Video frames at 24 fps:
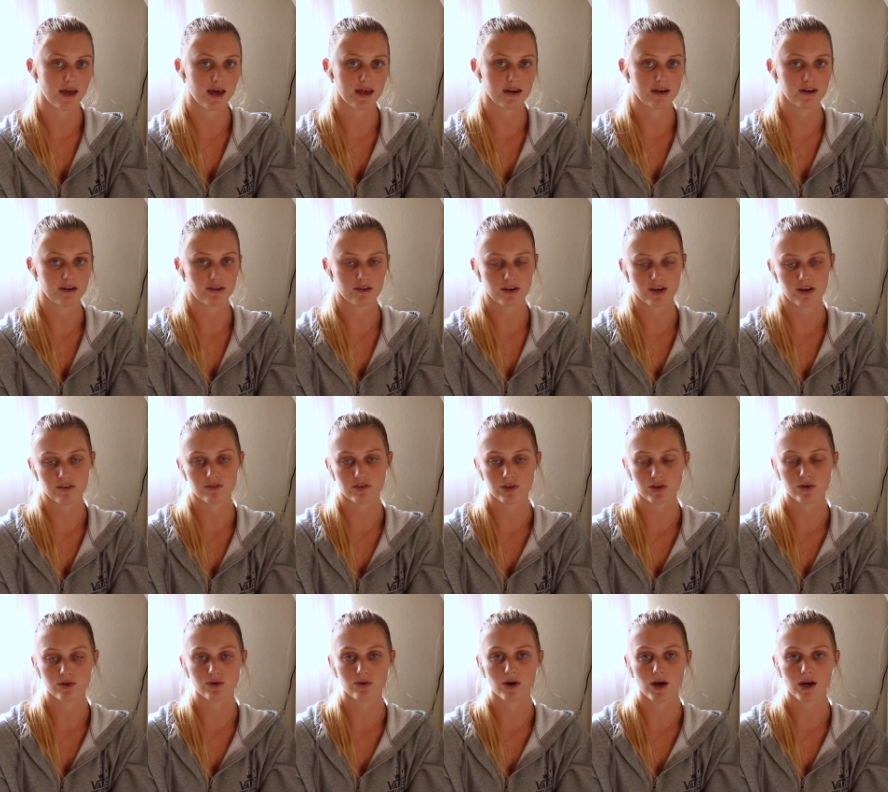and it'll give
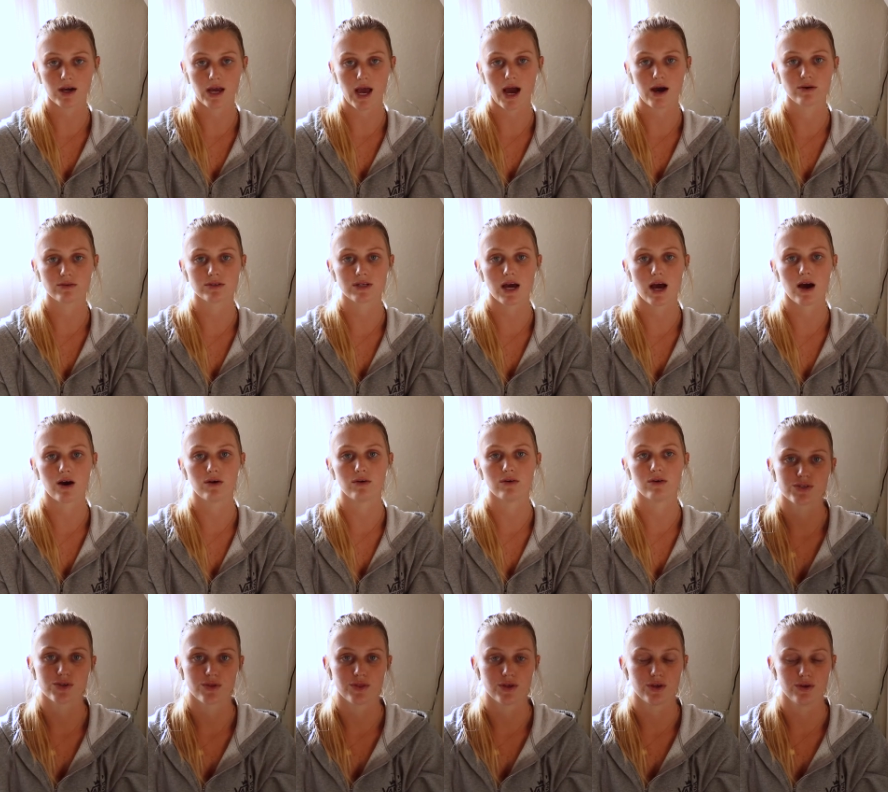you a countdown
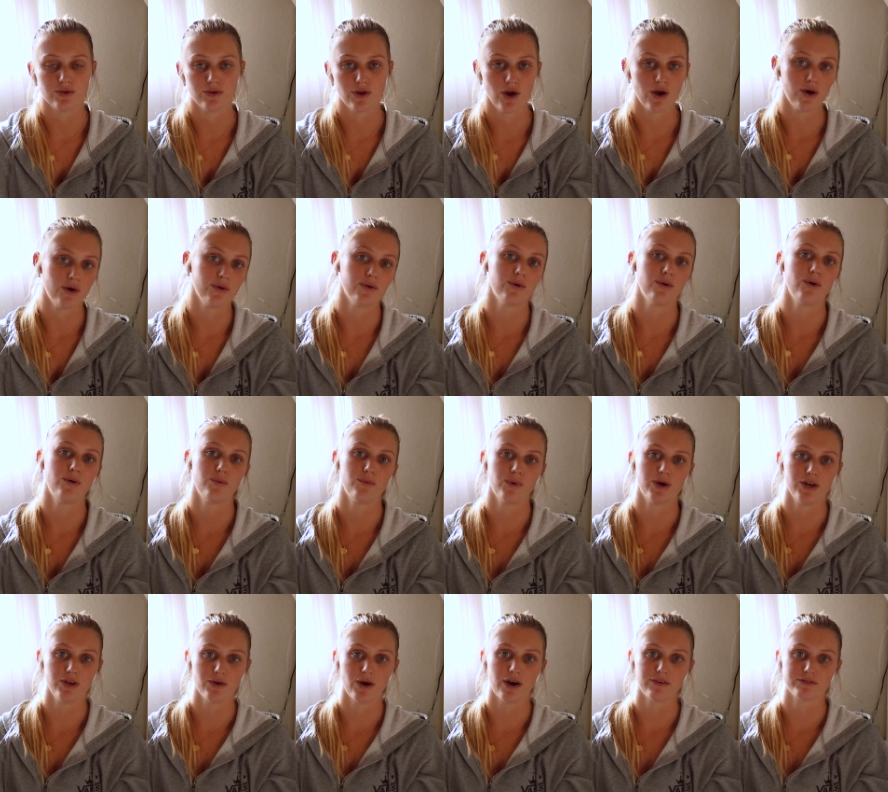so that you know
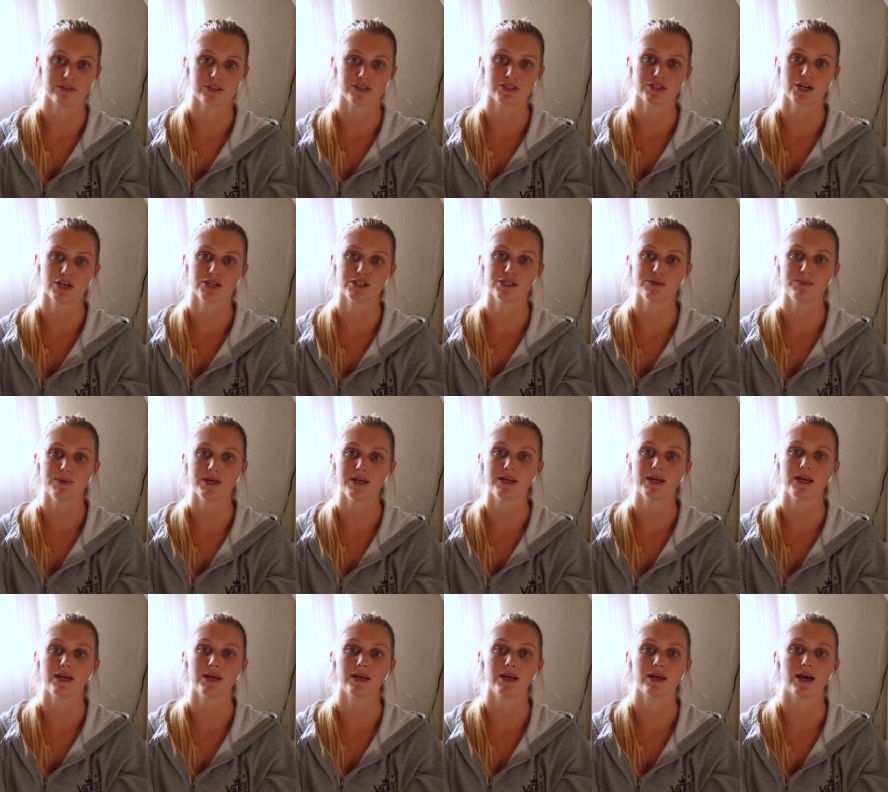when you have to start
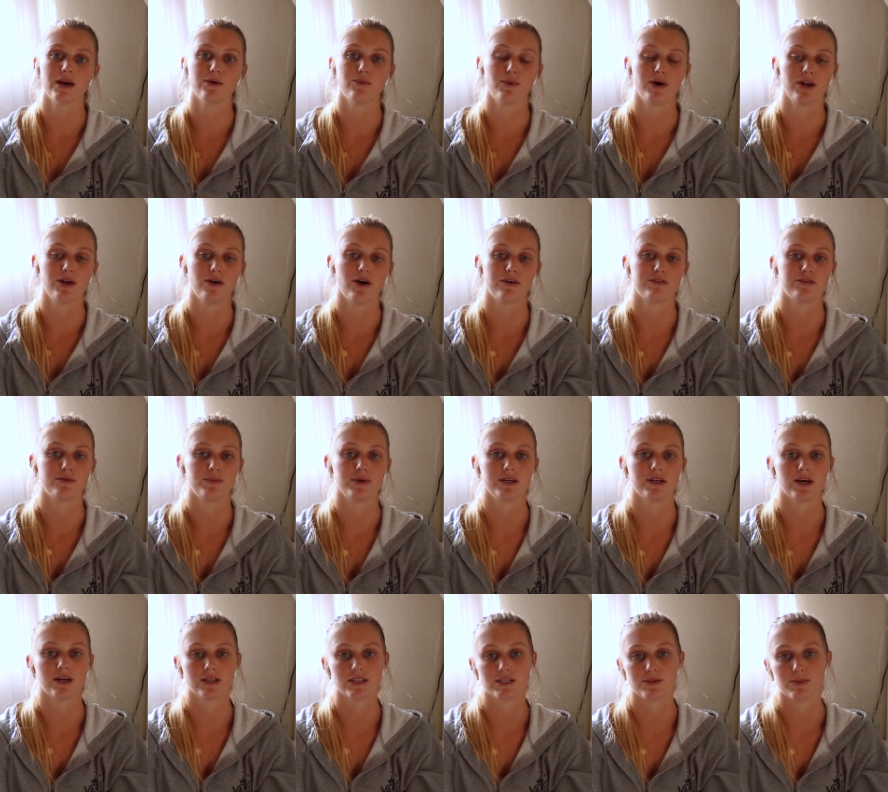speaking and when you have to be
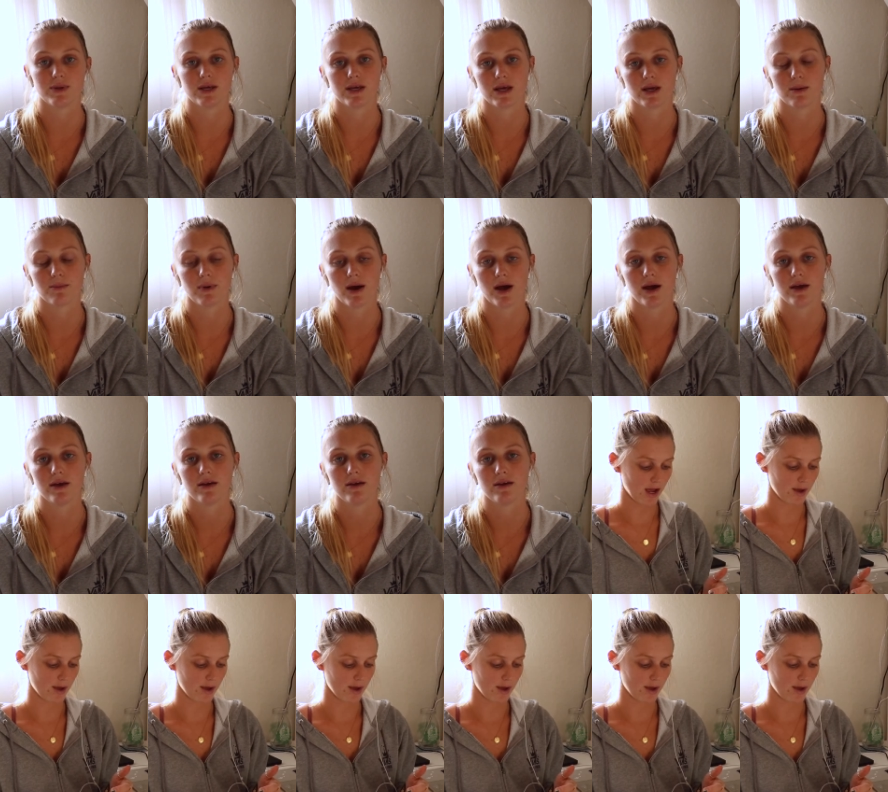done speaking by.